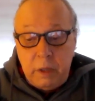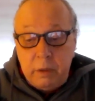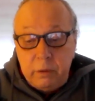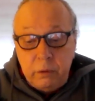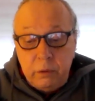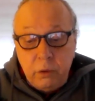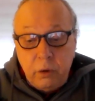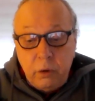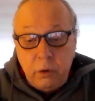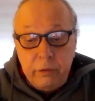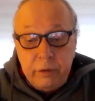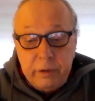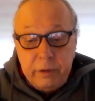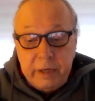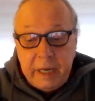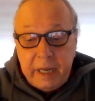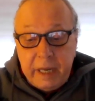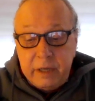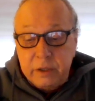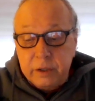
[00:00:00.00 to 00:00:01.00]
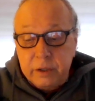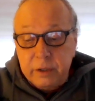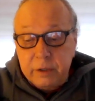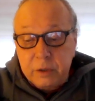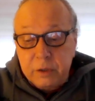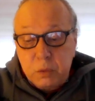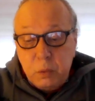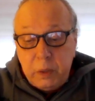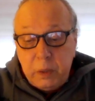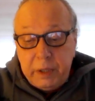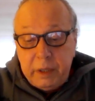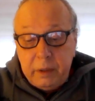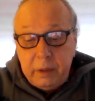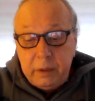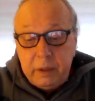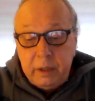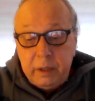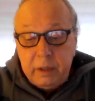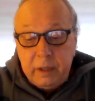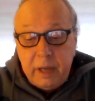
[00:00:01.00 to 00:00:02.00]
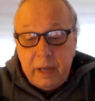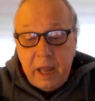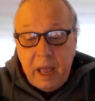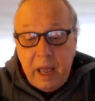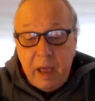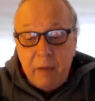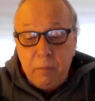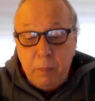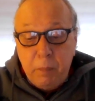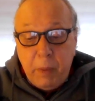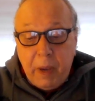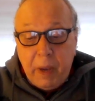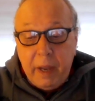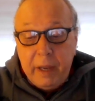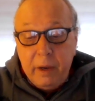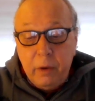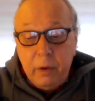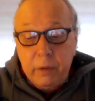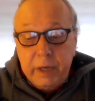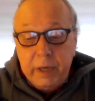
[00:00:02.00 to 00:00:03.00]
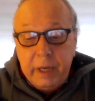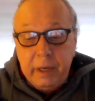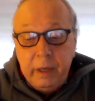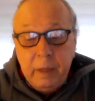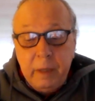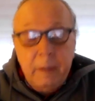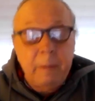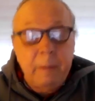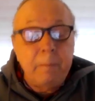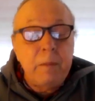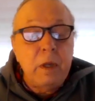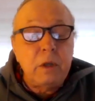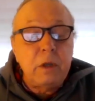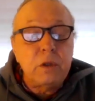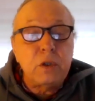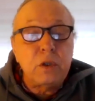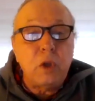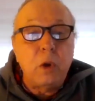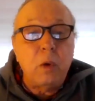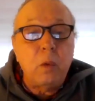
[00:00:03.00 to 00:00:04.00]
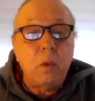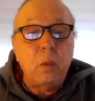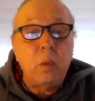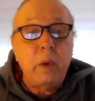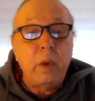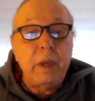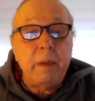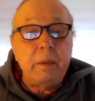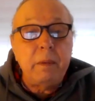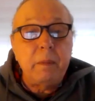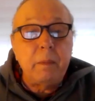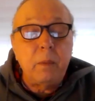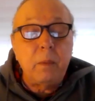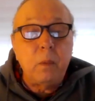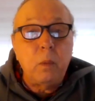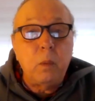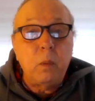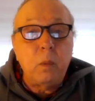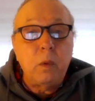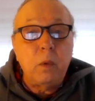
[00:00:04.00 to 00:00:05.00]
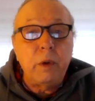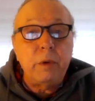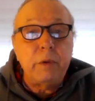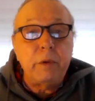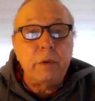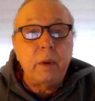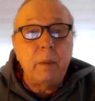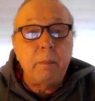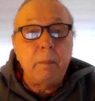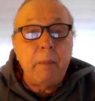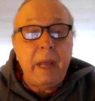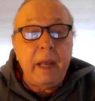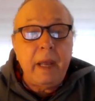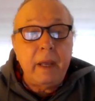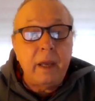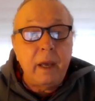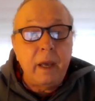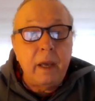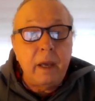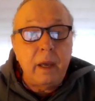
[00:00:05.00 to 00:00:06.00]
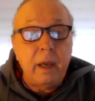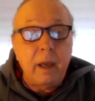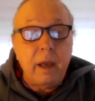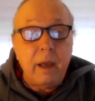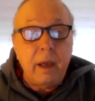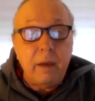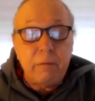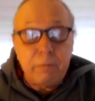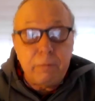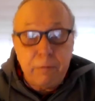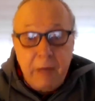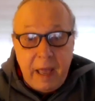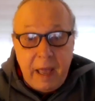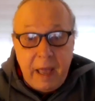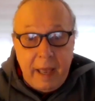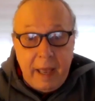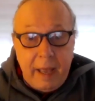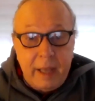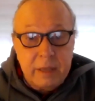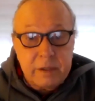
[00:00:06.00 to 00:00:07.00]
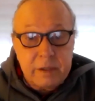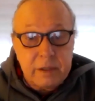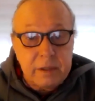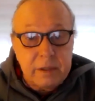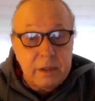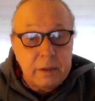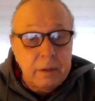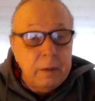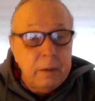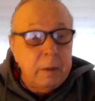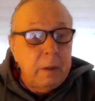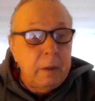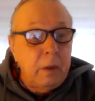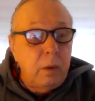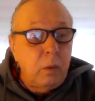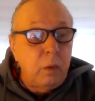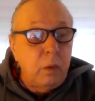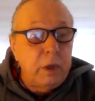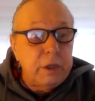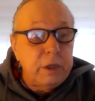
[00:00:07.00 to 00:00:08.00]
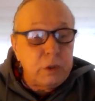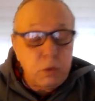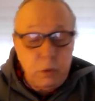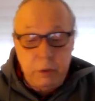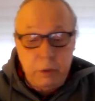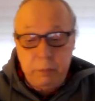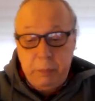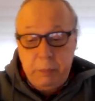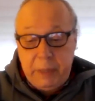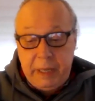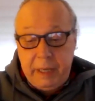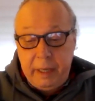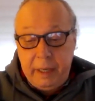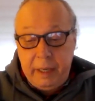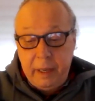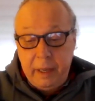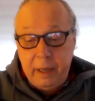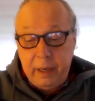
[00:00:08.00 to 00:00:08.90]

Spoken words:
northern nations we didn't have peyote, so we would make a fast, which would be